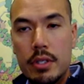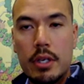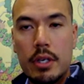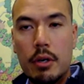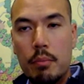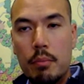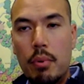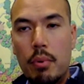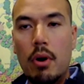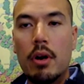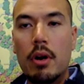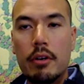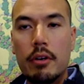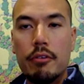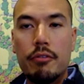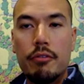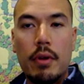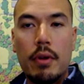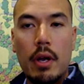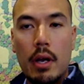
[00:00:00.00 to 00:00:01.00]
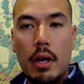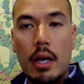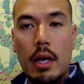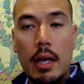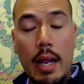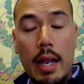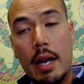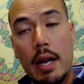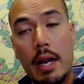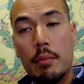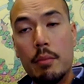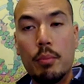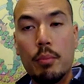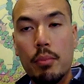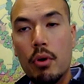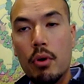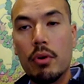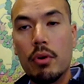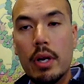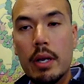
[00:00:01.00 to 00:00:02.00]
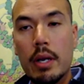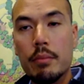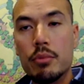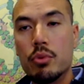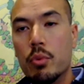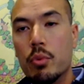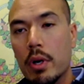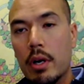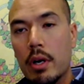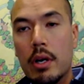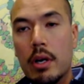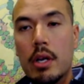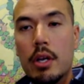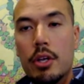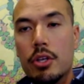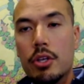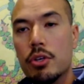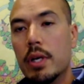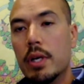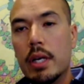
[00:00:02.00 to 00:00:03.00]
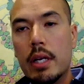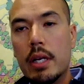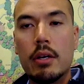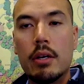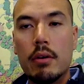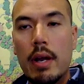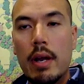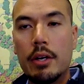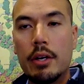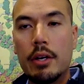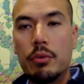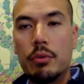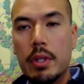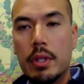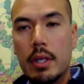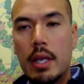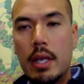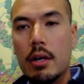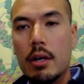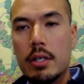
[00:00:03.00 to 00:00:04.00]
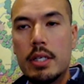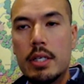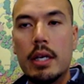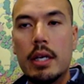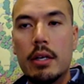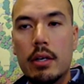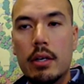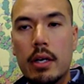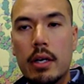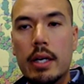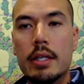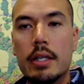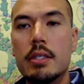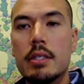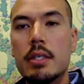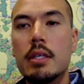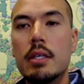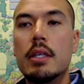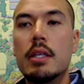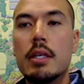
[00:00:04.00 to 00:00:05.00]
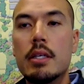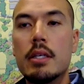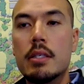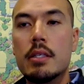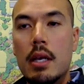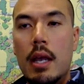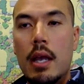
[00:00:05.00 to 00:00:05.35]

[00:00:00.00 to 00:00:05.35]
that are part of animal programs where you can interact with a caretaker and see these